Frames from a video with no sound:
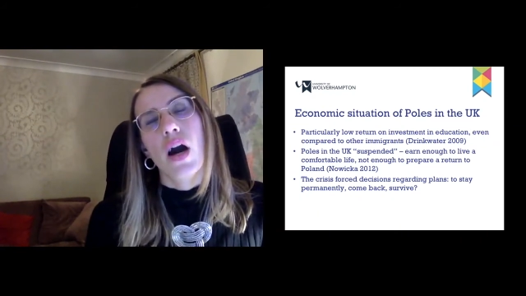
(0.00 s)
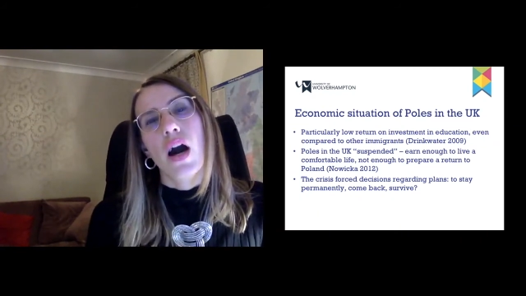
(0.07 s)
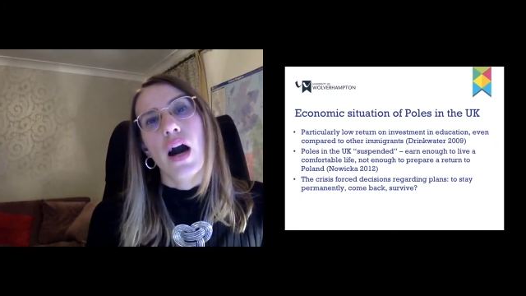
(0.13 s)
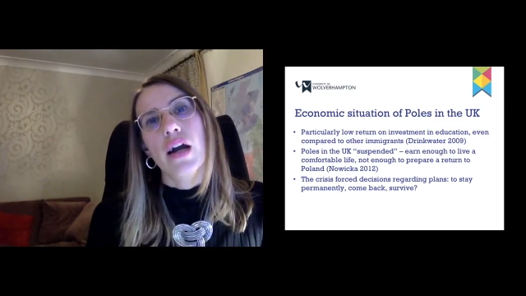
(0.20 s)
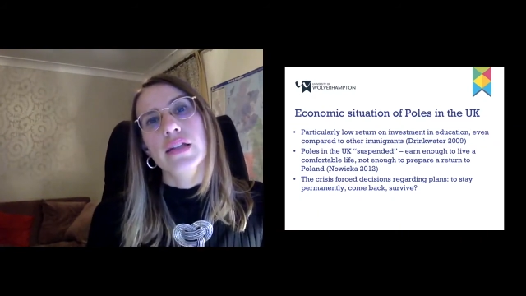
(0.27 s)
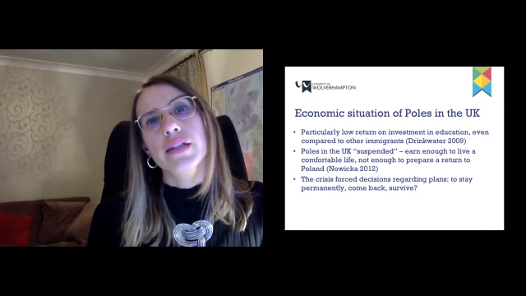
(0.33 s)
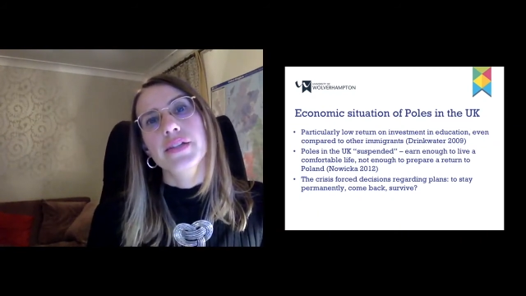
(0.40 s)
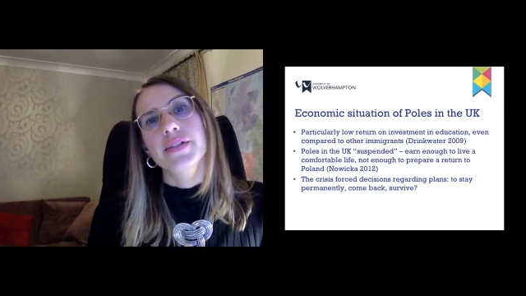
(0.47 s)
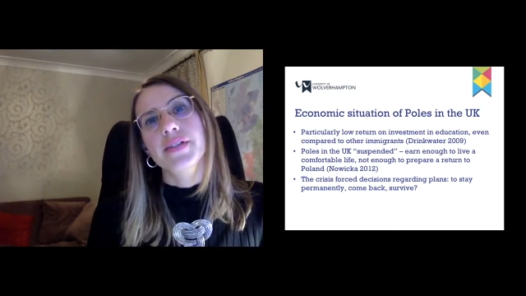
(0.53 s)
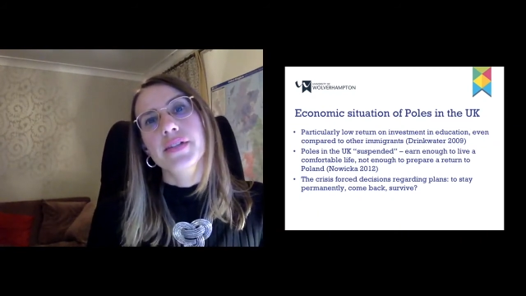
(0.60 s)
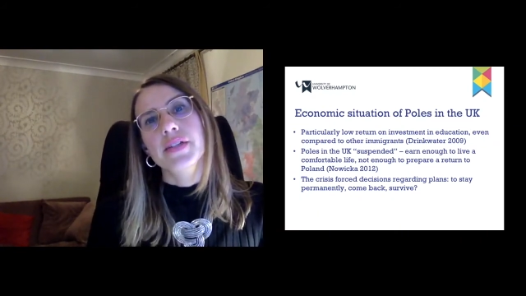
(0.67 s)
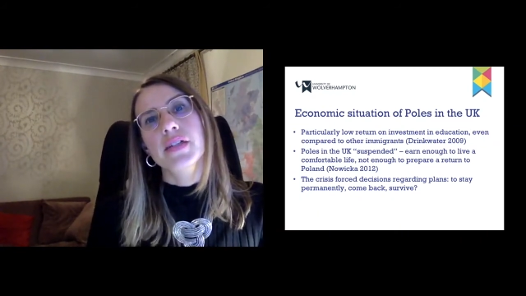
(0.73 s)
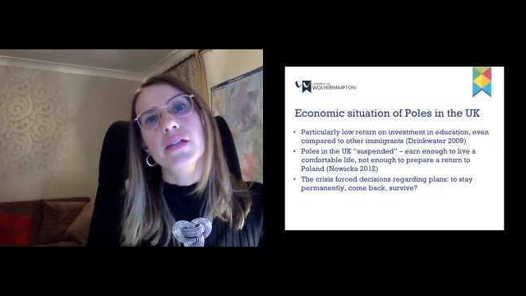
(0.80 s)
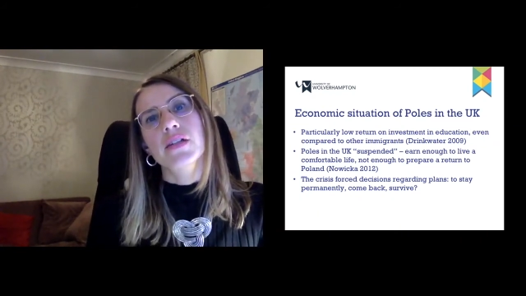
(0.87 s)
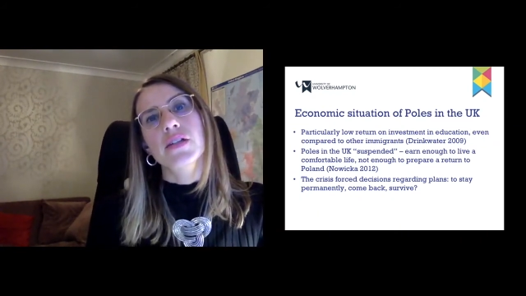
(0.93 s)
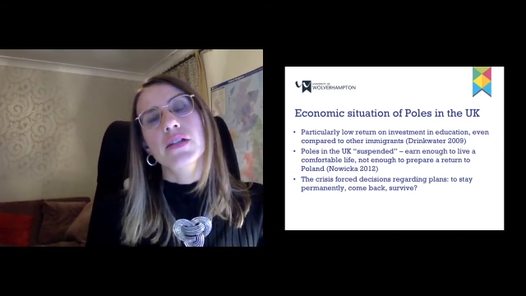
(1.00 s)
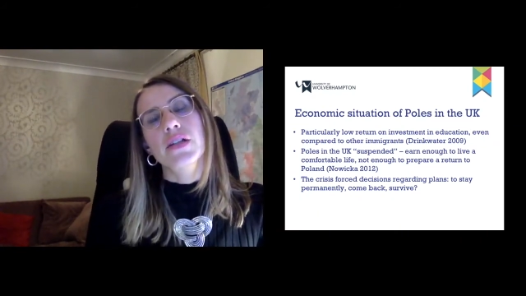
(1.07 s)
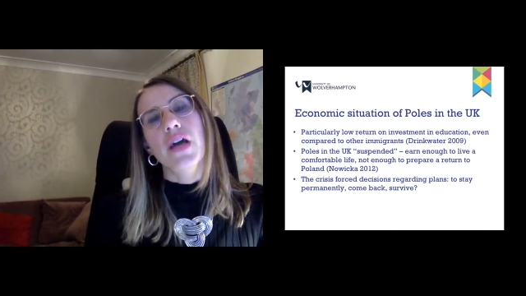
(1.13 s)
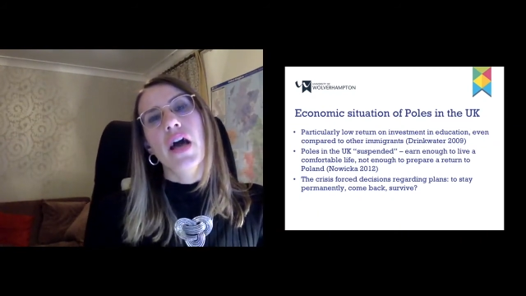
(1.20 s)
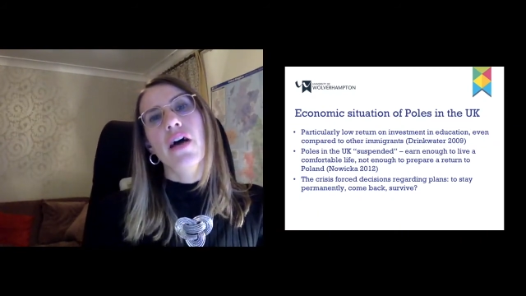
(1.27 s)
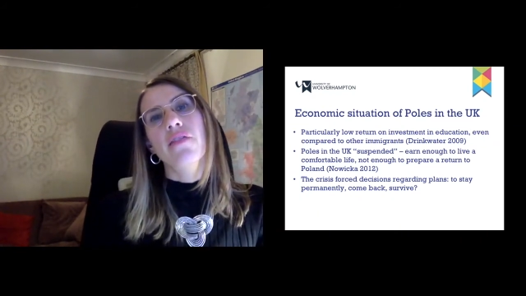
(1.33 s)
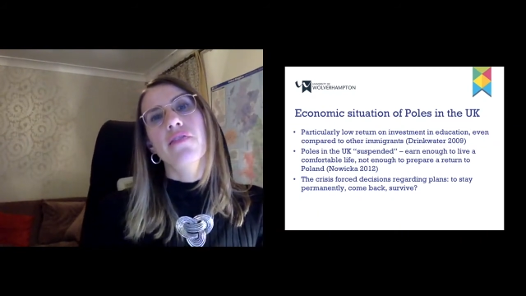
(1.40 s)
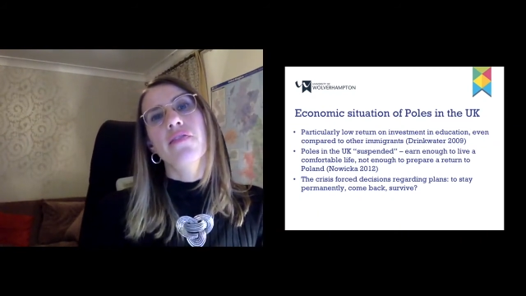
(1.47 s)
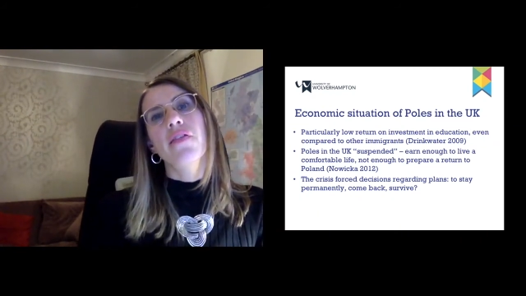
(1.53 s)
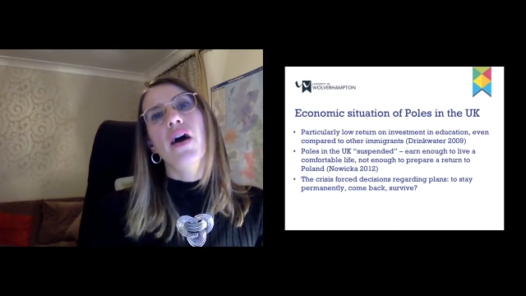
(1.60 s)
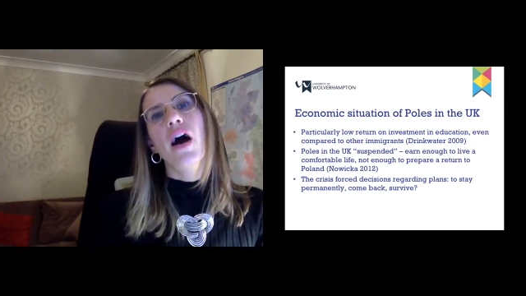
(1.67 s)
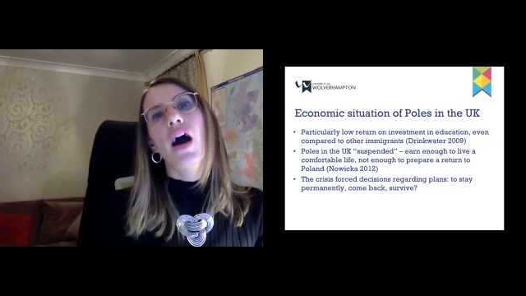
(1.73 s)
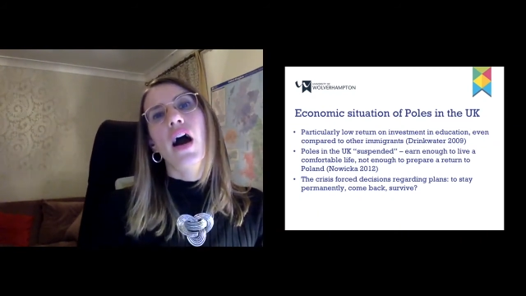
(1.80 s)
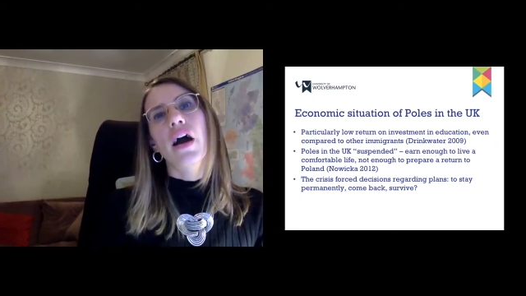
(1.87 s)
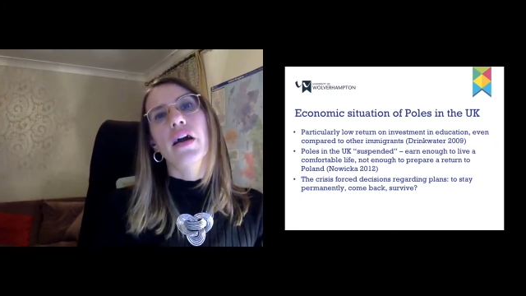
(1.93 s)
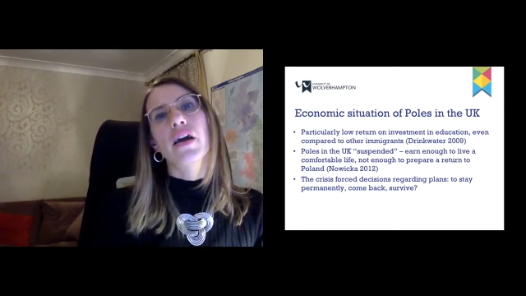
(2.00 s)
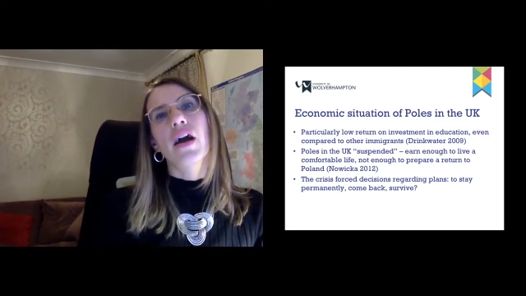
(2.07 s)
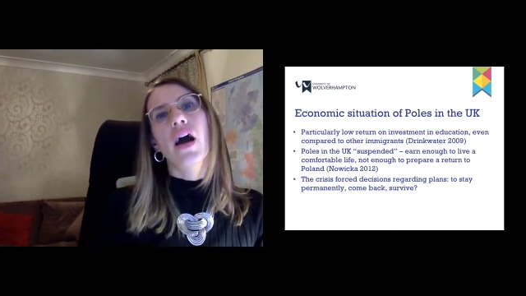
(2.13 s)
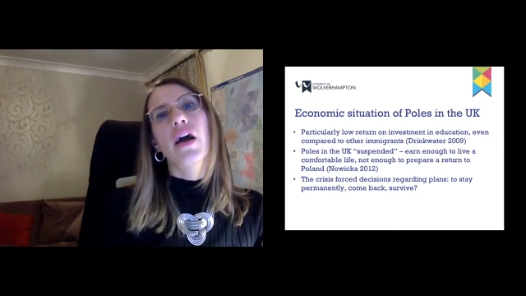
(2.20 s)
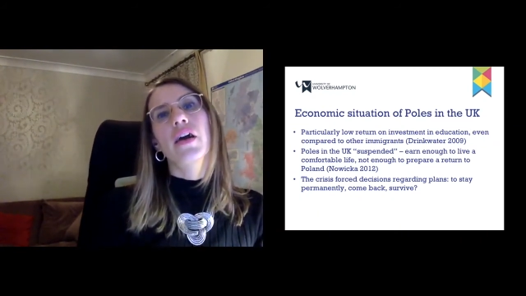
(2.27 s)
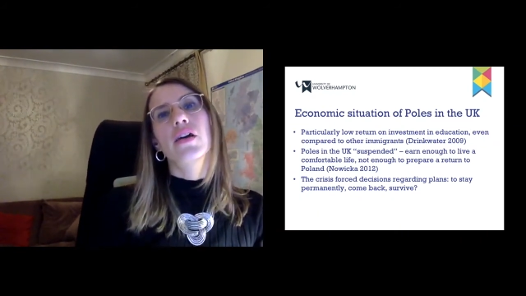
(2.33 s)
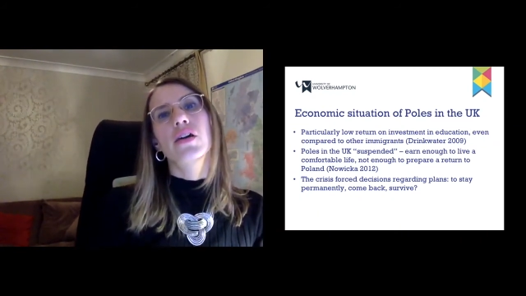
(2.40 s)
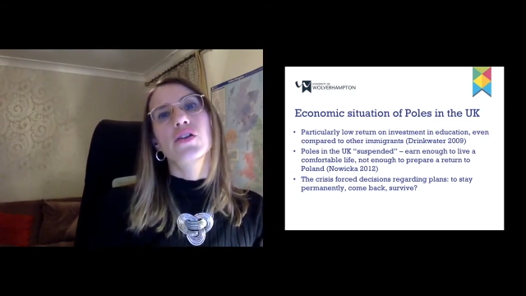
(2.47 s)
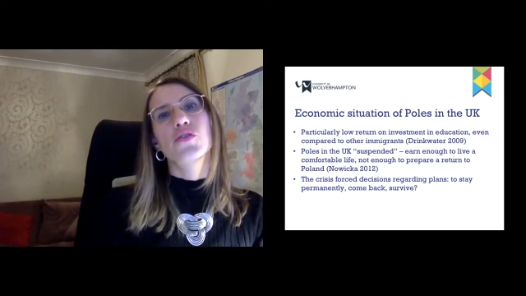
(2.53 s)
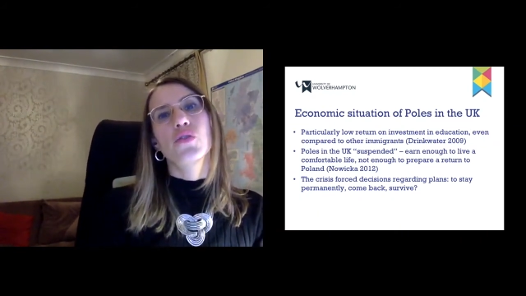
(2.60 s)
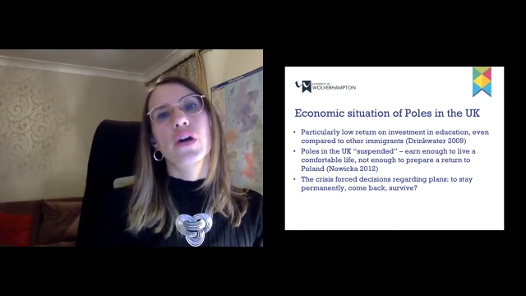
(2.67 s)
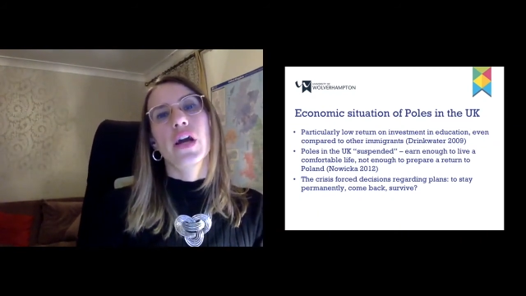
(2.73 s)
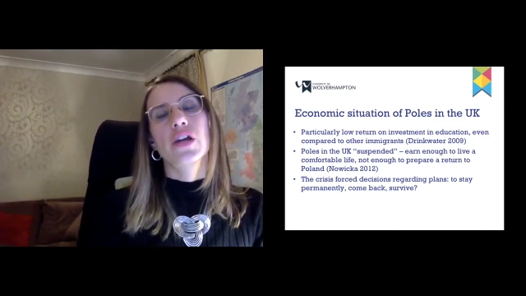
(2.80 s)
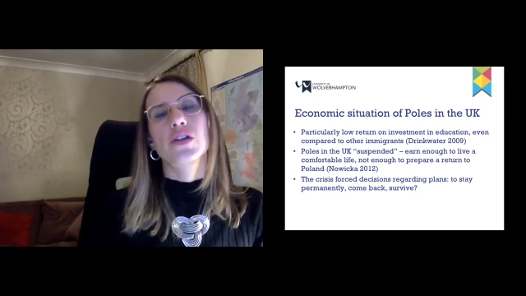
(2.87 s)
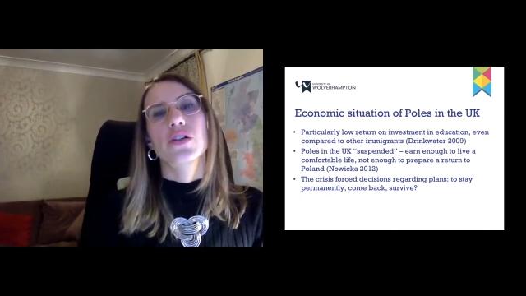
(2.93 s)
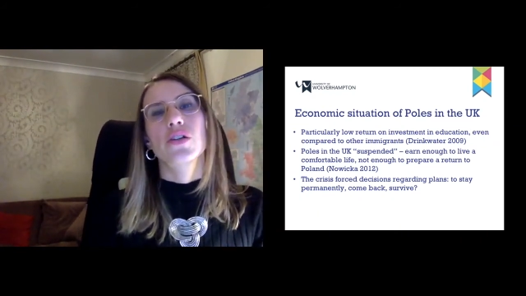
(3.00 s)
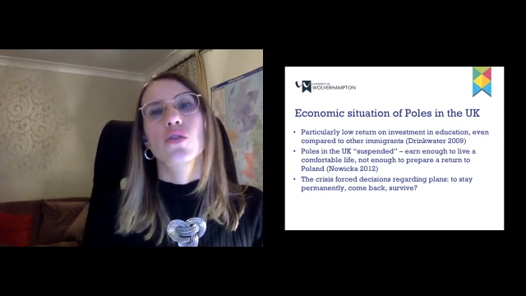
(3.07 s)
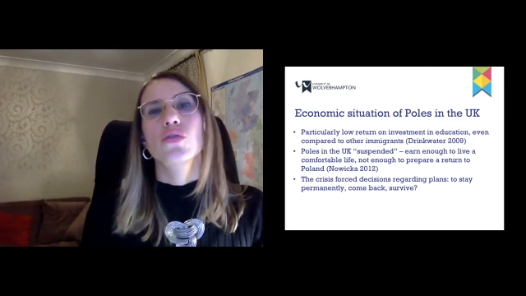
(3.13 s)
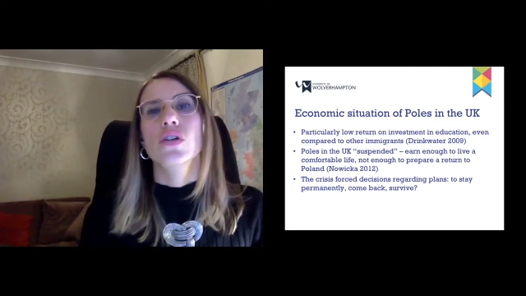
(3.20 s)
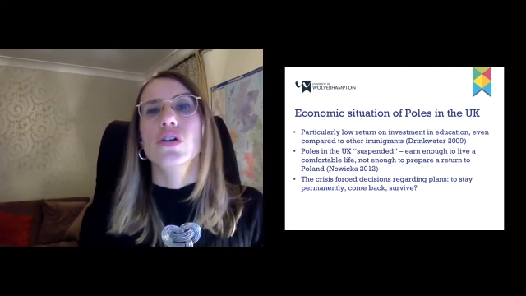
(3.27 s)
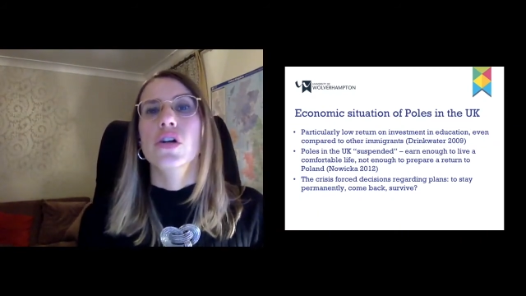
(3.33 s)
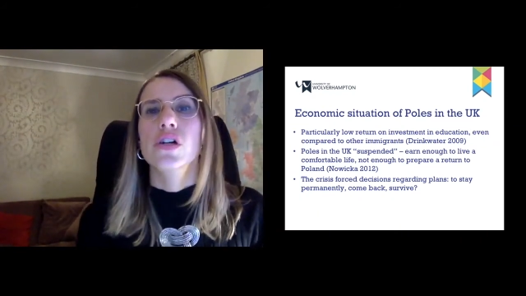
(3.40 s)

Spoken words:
highly skilled and have higher education. Those are